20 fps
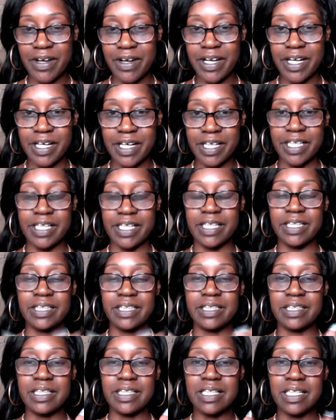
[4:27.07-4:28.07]
Very
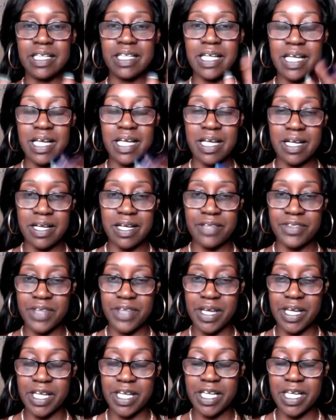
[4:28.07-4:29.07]
good.
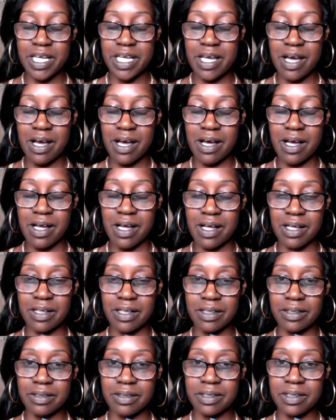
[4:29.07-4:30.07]
Anything he uh,